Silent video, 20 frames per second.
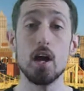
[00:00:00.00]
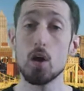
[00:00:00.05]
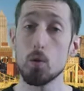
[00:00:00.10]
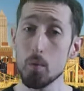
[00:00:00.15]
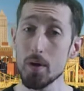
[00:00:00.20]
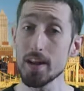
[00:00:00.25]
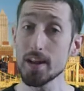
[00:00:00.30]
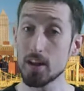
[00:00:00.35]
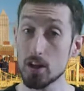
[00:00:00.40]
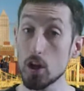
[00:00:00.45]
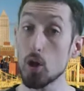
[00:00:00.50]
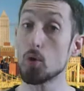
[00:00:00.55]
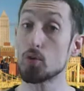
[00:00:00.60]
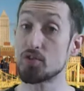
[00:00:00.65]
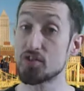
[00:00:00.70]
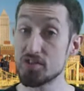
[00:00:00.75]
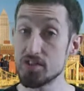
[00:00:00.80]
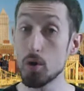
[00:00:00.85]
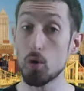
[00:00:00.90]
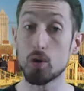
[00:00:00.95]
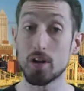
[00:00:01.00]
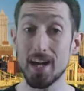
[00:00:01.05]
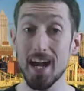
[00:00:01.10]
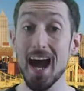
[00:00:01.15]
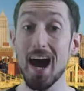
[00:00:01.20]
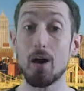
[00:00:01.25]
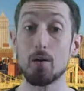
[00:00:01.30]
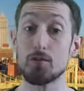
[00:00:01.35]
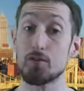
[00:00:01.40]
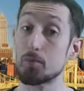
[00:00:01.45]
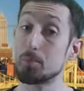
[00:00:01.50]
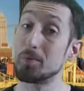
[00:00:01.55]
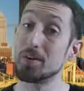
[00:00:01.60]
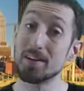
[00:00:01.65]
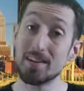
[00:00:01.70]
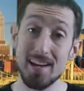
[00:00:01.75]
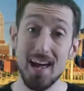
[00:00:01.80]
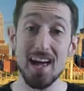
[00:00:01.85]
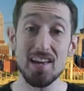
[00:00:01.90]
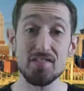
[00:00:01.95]
Winning close still counts,
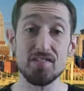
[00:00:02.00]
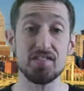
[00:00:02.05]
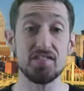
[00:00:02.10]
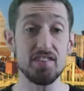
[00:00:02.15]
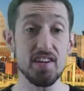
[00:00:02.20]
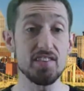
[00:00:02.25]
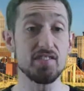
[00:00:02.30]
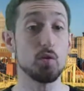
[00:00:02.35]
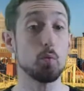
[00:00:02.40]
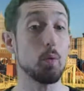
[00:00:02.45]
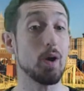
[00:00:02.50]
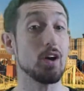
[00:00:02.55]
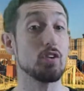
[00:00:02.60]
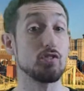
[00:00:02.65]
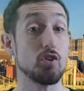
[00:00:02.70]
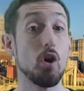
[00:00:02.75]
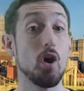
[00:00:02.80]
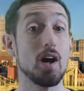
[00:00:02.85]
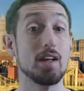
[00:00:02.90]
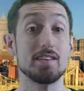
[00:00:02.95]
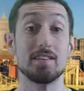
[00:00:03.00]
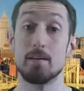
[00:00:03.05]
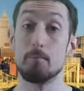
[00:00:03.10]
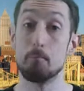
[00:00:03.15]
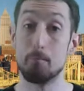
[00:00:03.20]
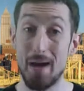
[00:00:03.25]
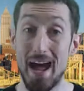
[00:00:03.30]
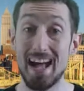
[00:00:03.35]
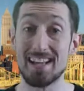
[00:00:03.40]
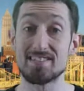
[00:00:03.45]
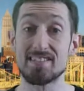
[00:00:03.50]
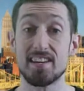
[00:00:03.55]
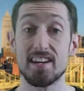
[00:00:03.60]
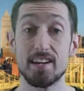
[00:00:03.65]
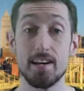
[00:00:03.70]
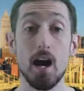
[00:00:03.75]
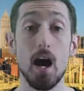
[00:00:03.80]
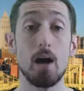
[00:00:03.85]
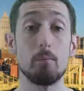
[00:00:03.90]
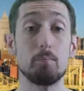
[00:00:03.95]
but as the season wears on and bats
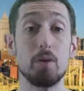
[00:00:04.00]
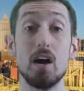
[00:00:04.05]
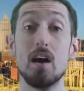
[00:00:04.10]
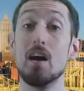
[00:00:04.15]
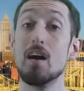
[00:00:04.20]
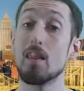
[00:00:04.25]
heat up,